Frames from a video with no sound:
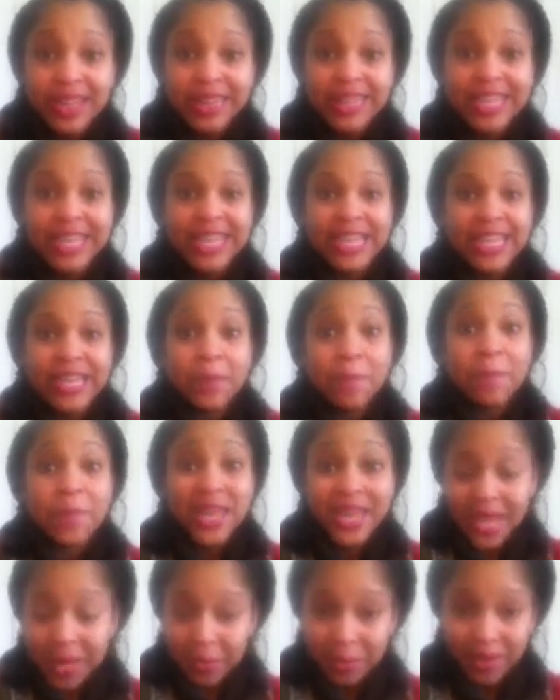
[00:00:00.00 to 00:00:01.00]
the
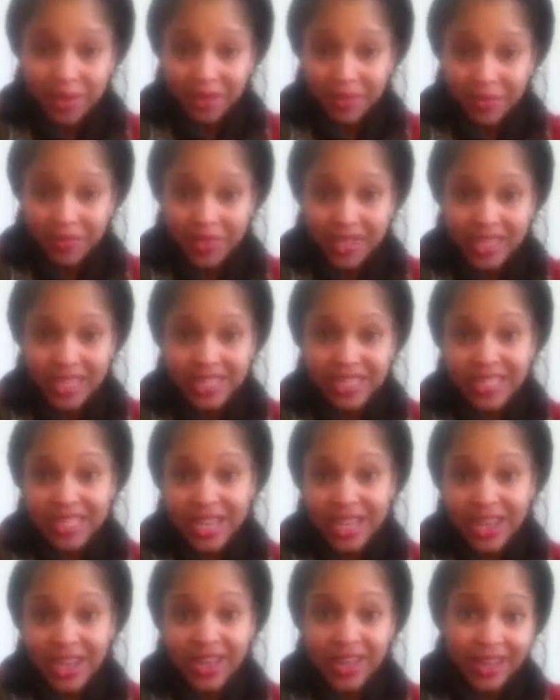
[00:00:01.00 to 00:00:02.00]
many benefits
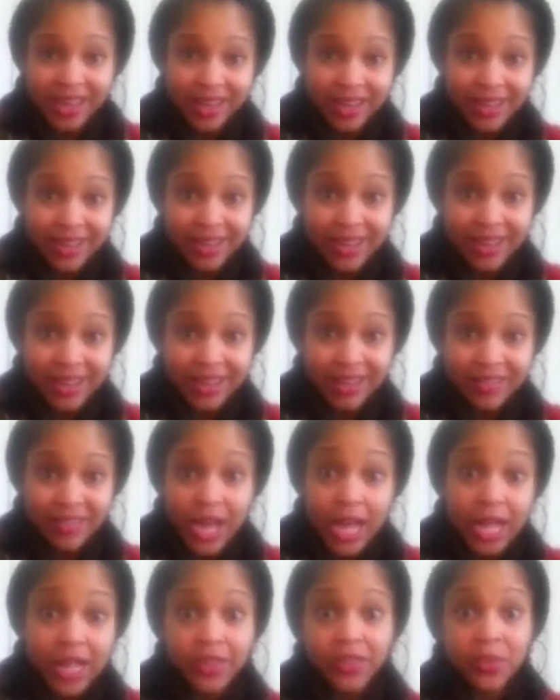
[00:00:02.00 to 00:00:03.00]
of
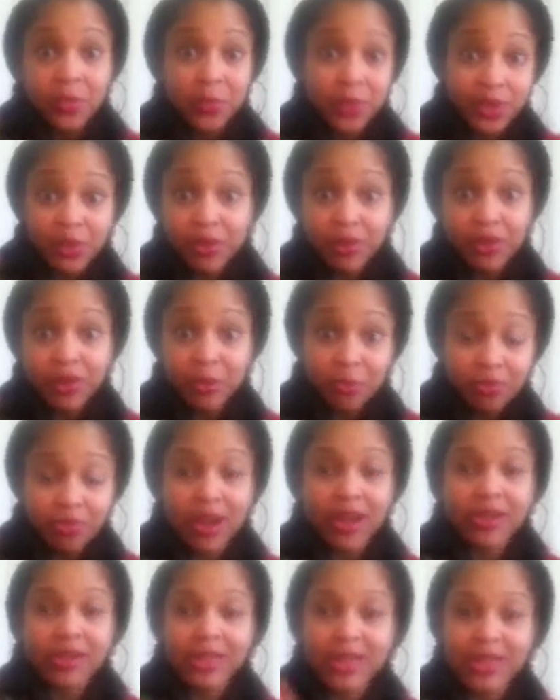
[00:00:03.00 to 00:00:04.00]
the miracle
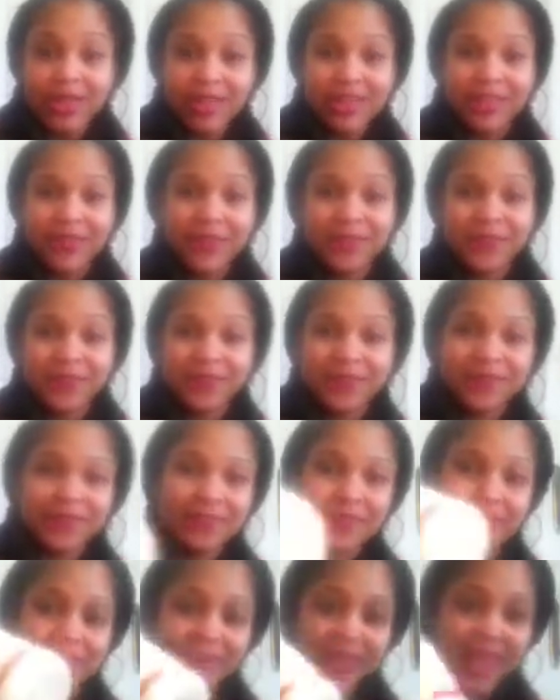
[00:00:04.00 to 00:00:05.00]
product,
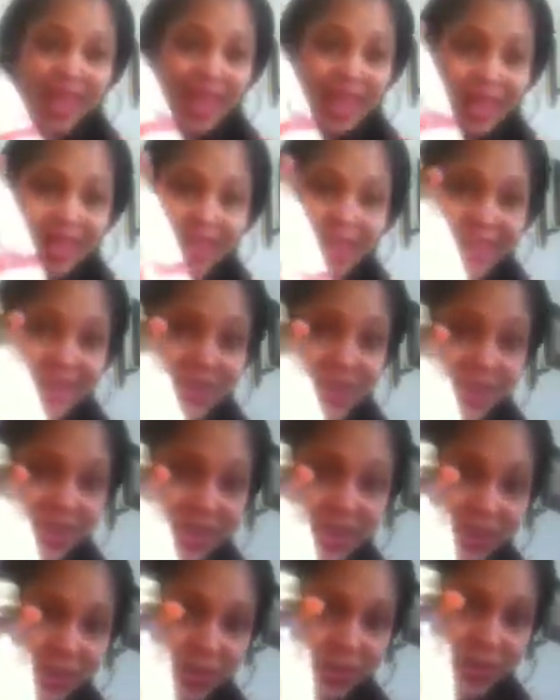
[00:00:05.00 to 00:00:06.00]
coconut